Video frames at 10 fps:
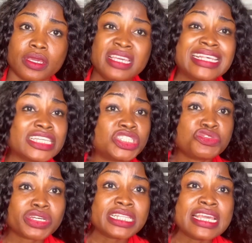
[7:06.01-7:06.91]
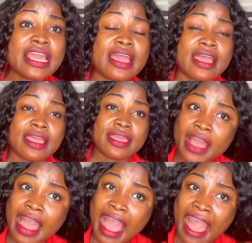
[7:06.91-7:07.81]
It has seriously
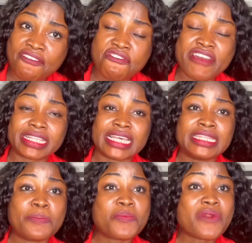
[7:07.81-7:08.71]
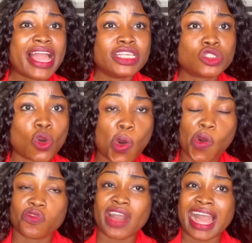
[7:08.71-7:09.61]
affected the price
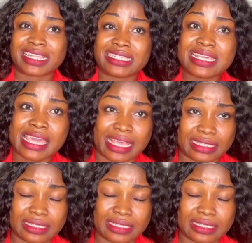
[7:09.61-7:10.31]
of our tickets,